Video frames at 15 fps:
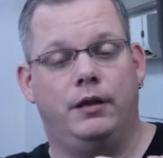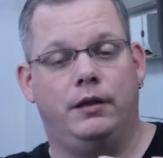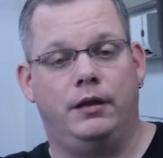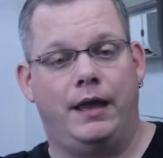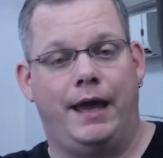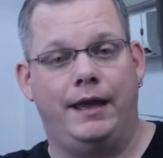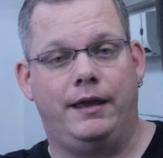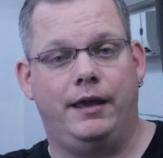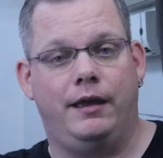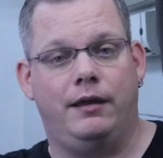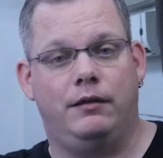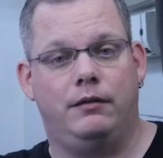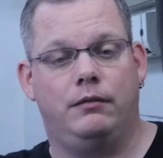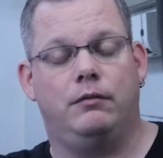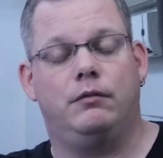Like
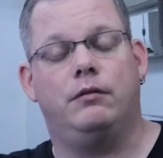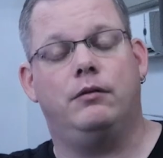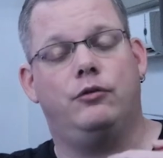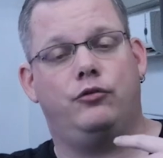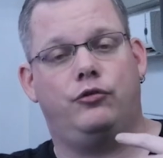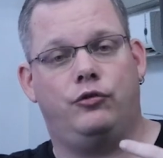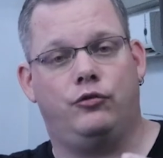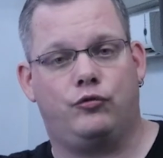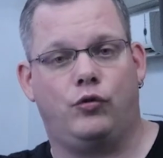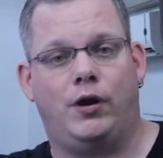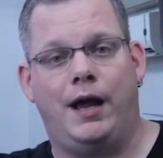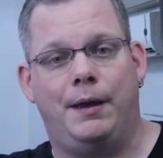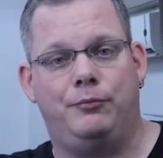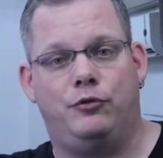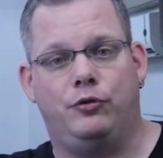it,
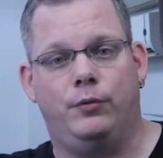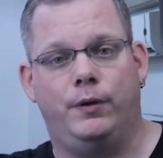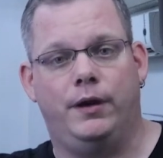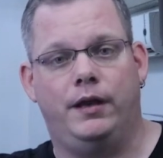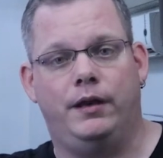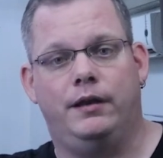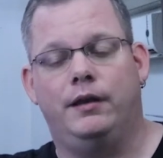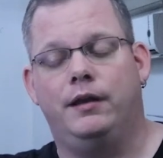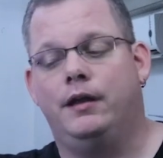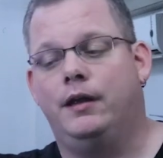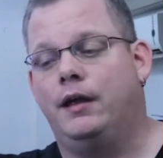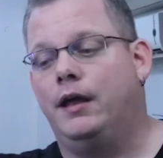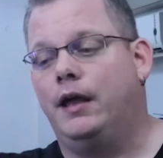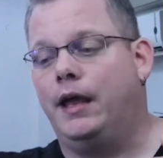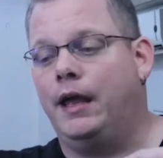subscribe to it,
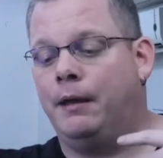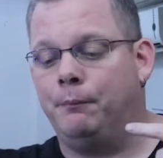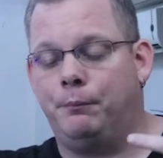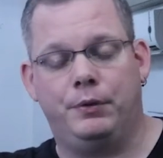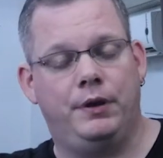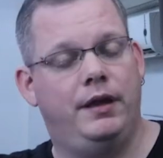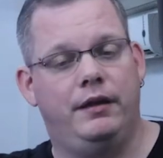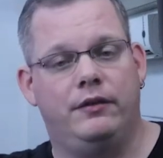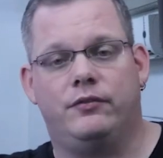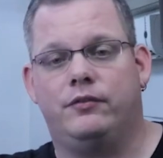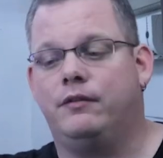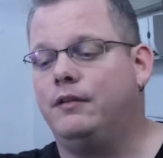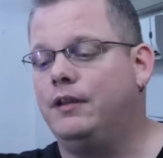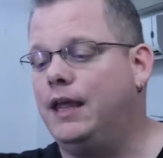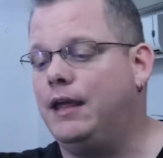and
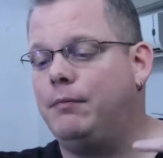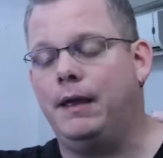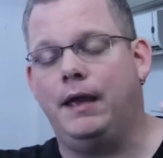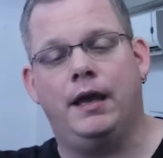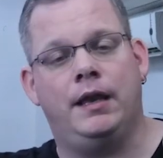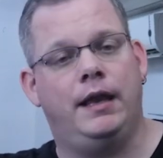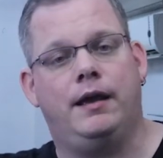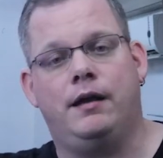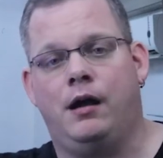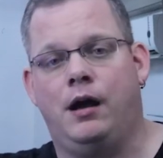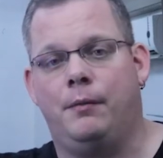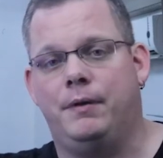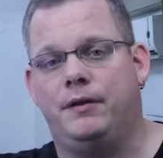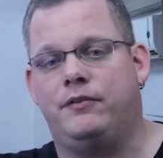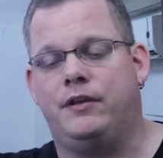please leave me any
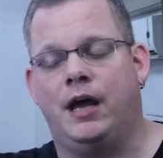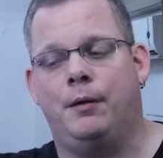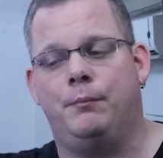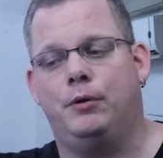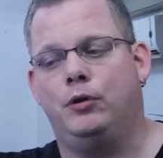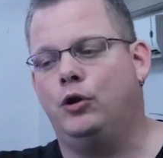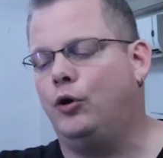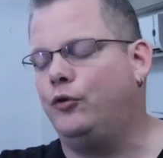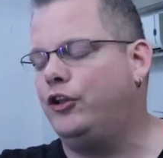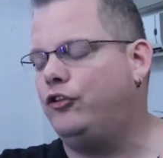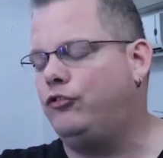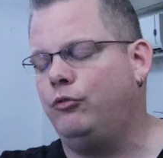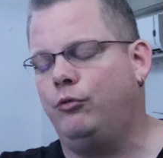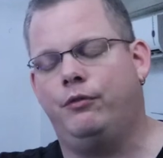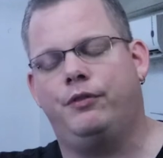comments down below
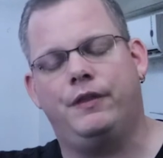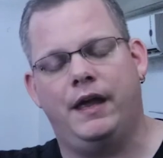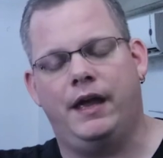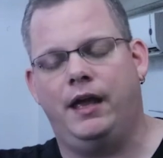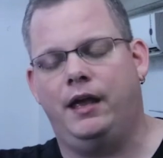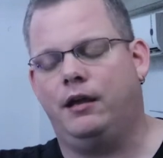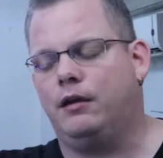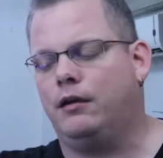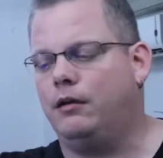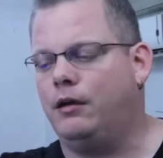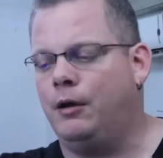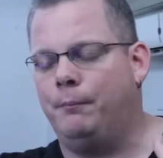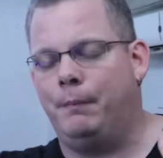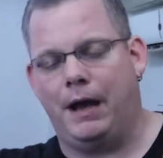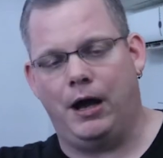that you think
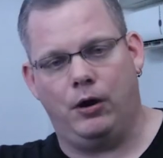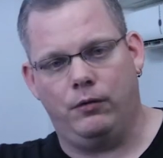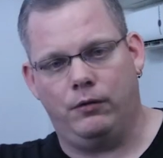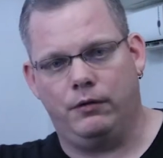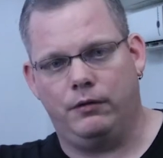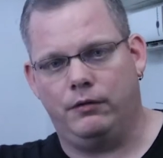about.